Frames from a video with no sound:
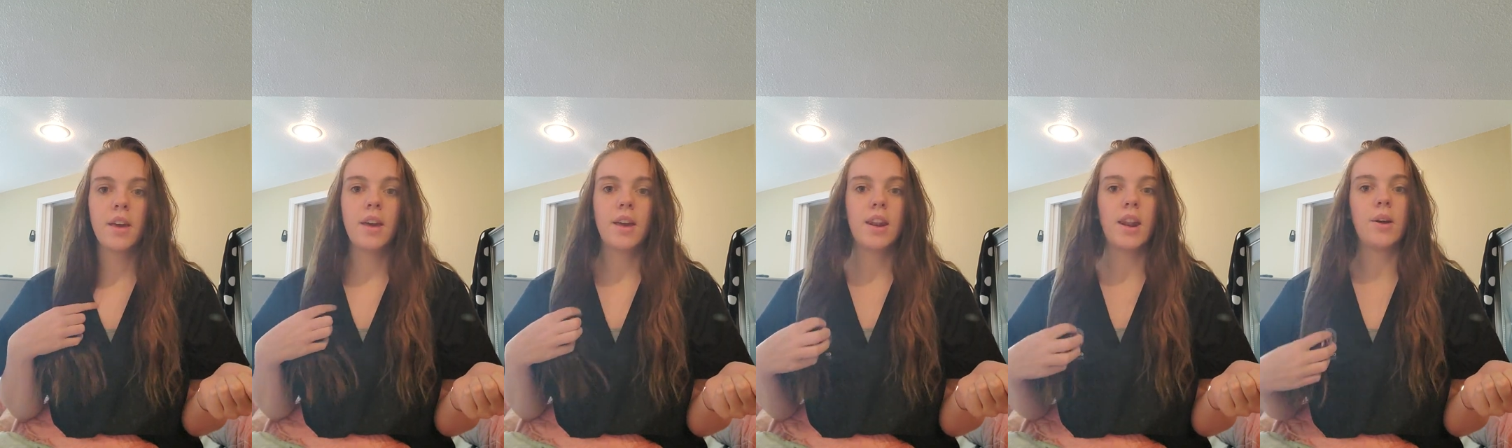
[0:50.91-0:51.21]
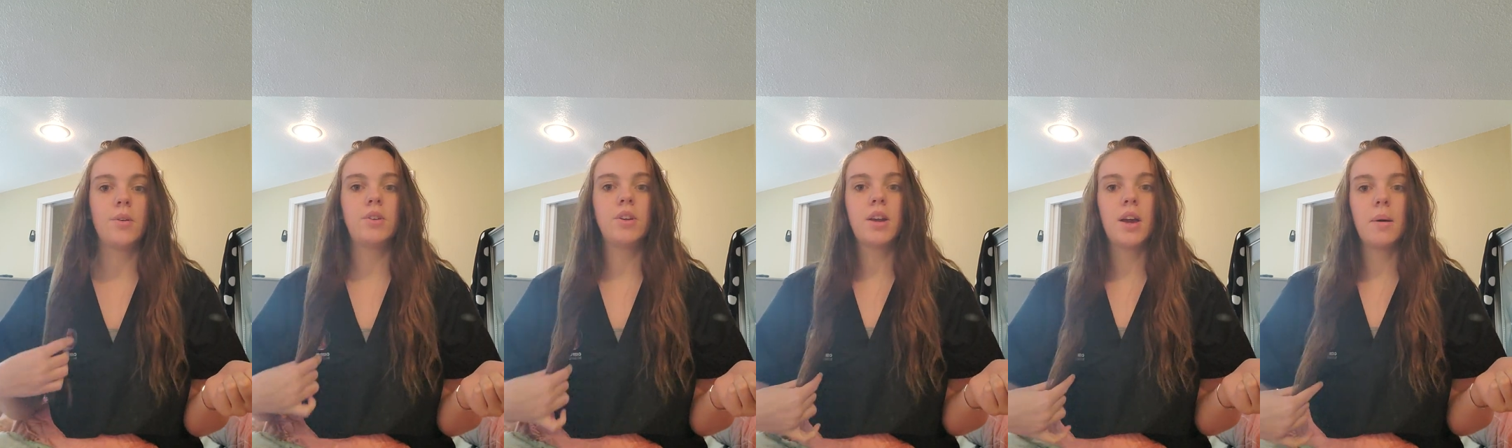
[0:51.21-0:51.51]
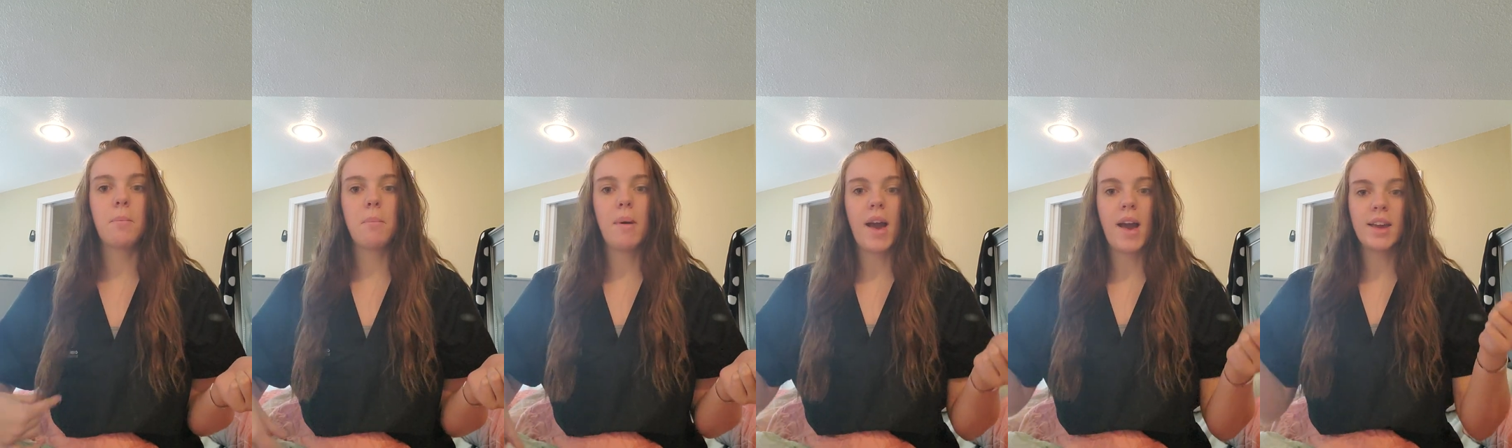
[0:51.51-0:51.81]
And I would
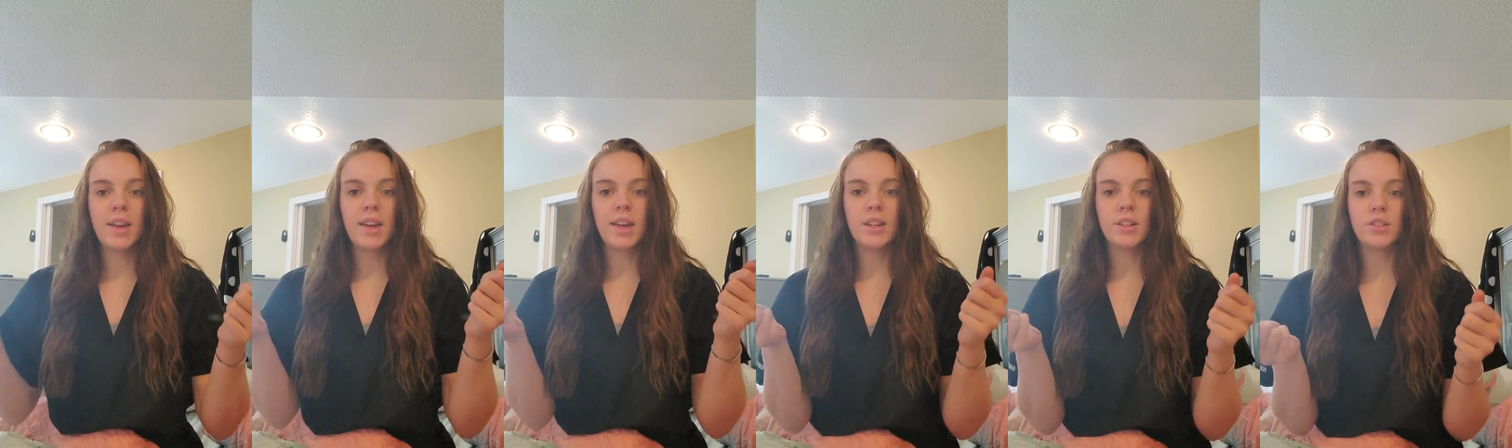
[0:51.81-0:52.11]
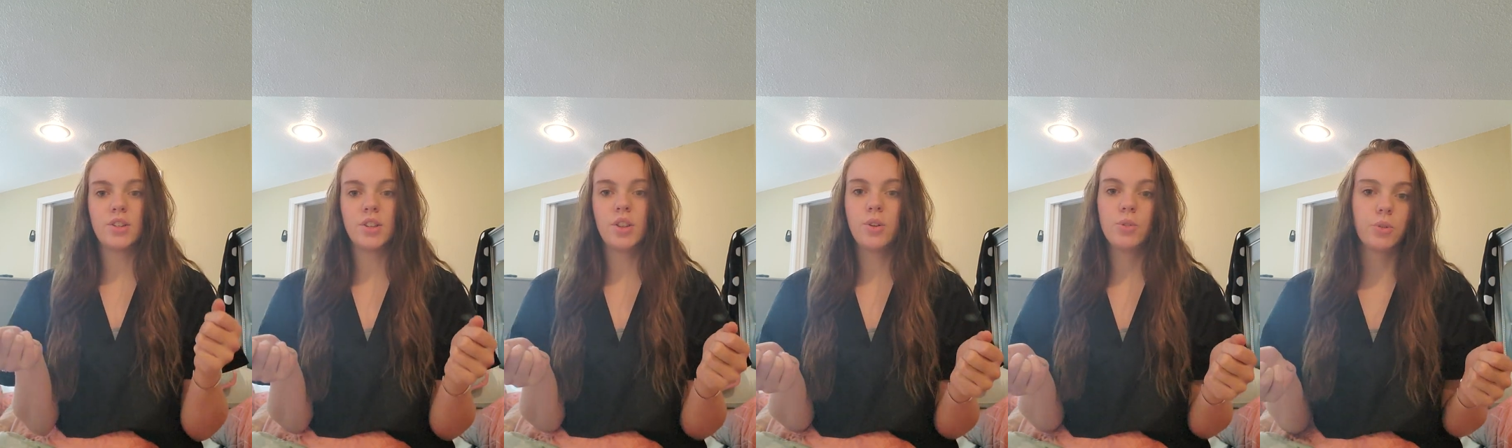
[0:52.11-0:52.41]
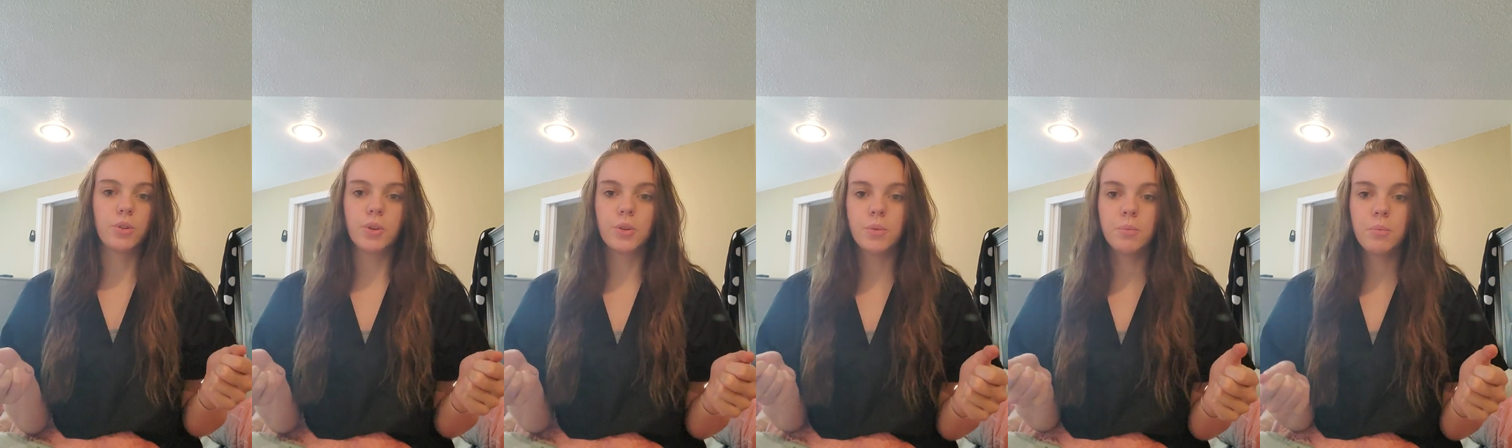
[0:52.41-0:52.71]
come back into the
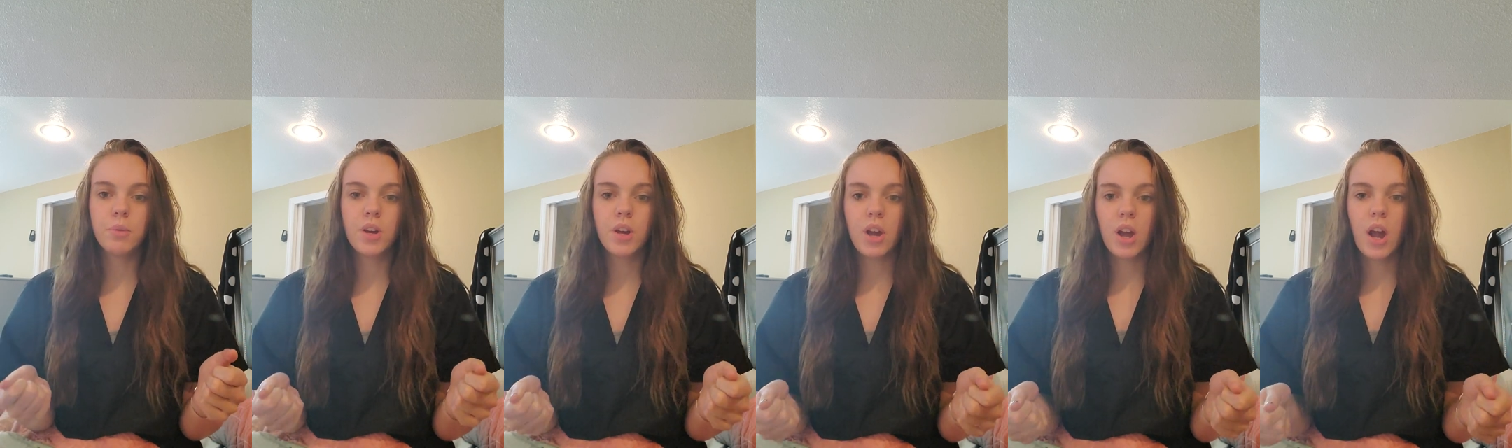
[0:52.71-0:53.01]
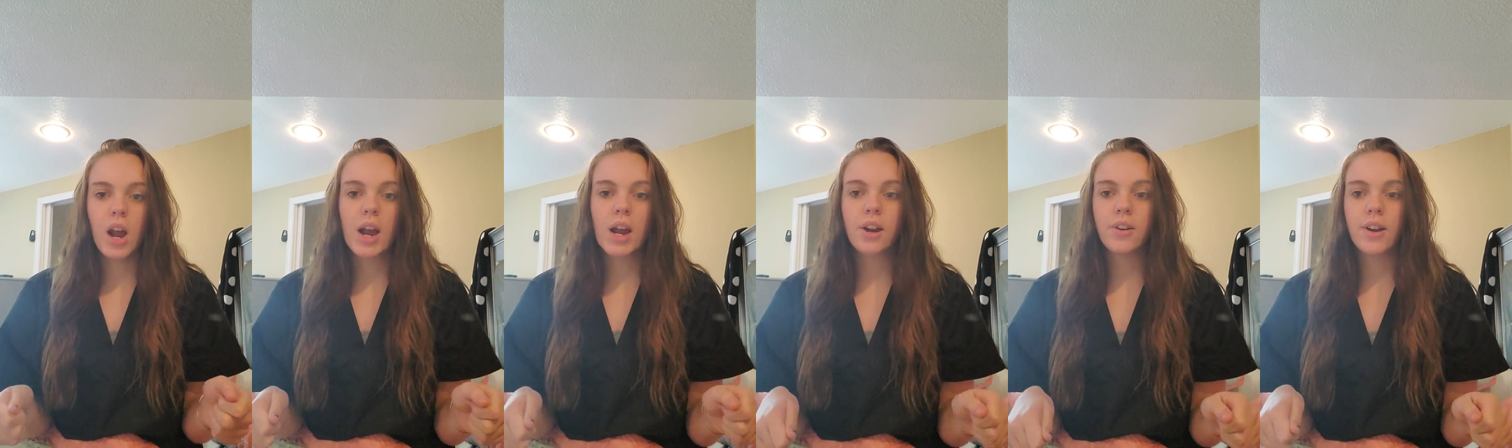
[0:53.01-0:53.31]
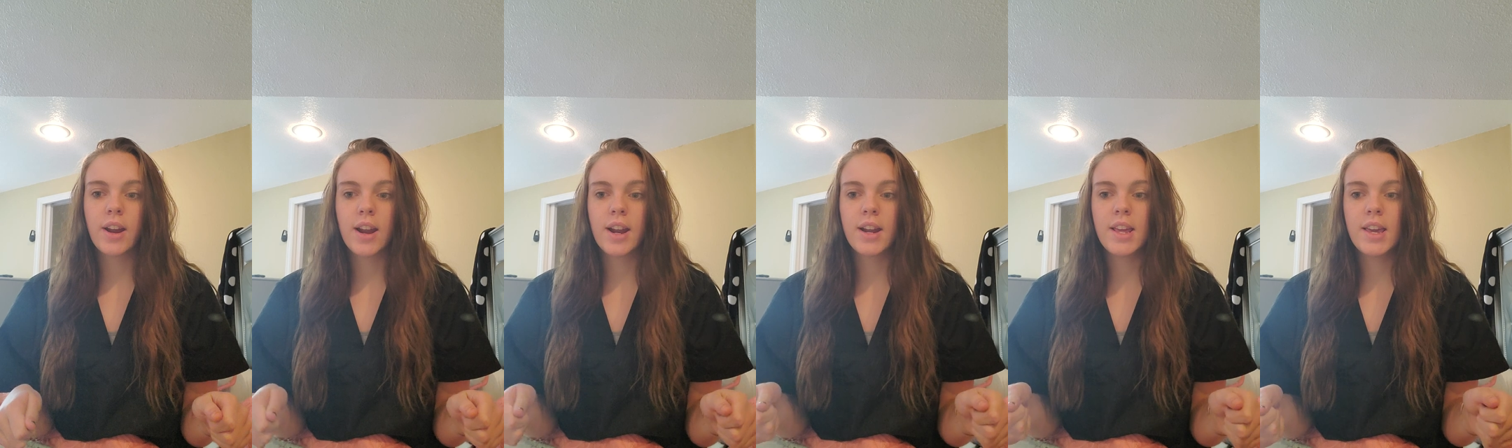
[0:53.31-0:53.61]
room.
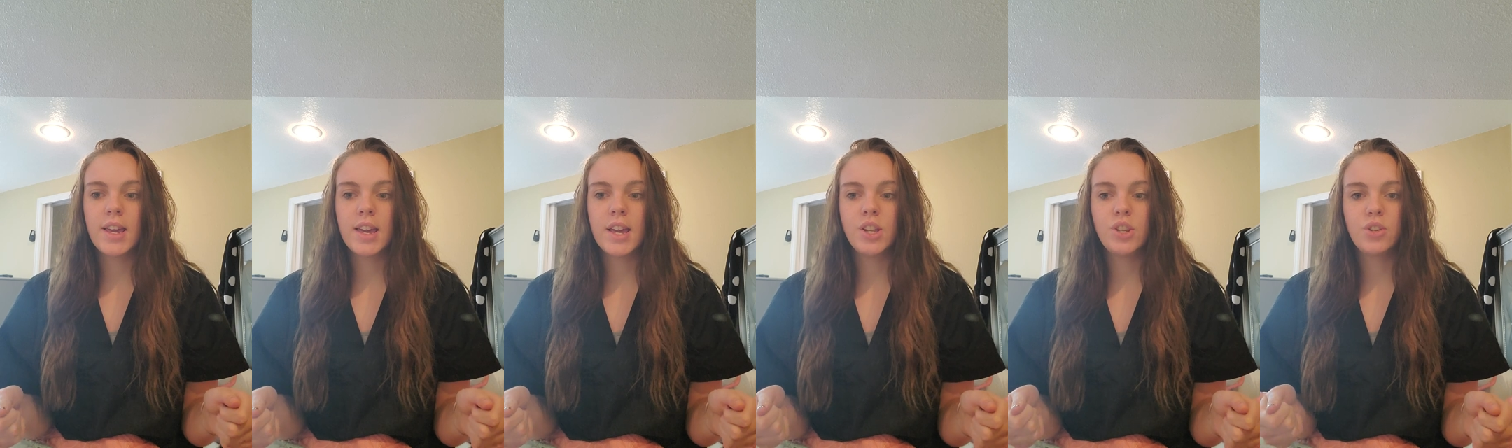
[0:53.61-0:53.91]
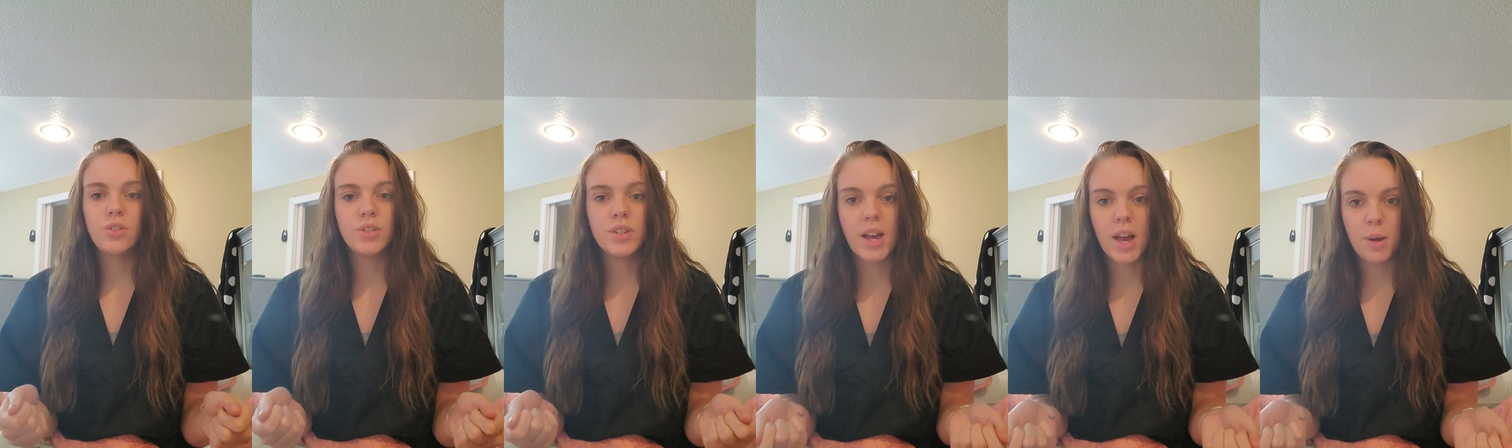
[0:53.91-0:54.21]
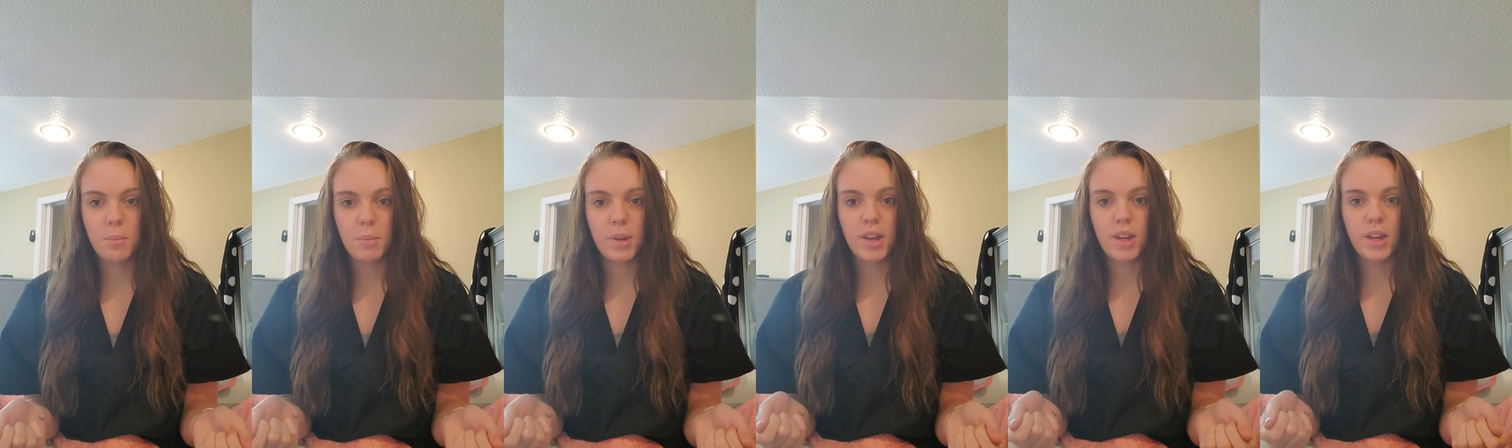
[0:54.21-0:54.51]
Alrighty, can you tell
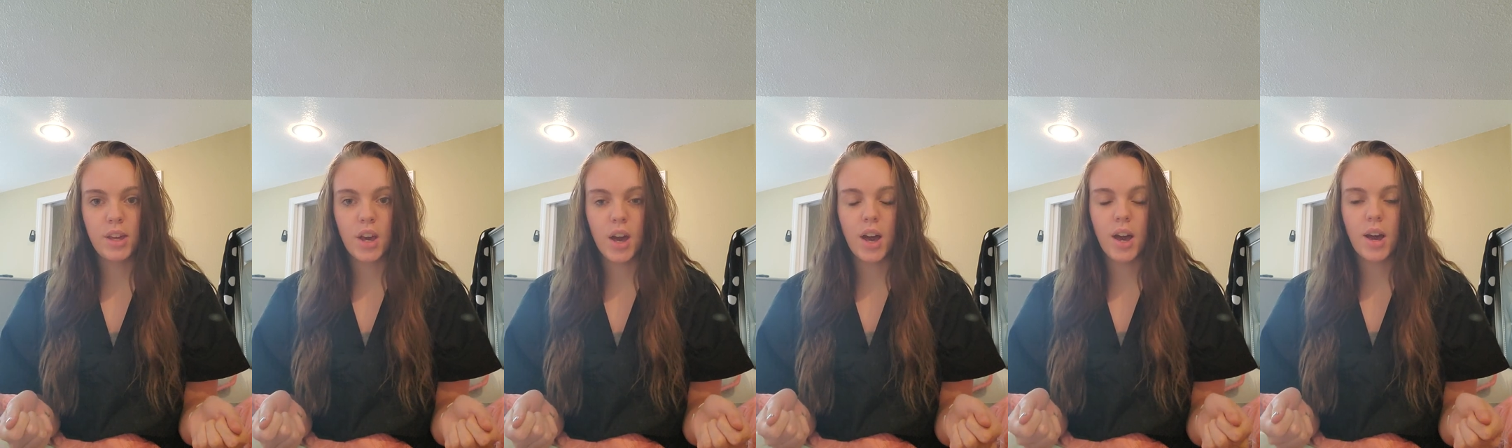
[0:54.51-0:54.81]
me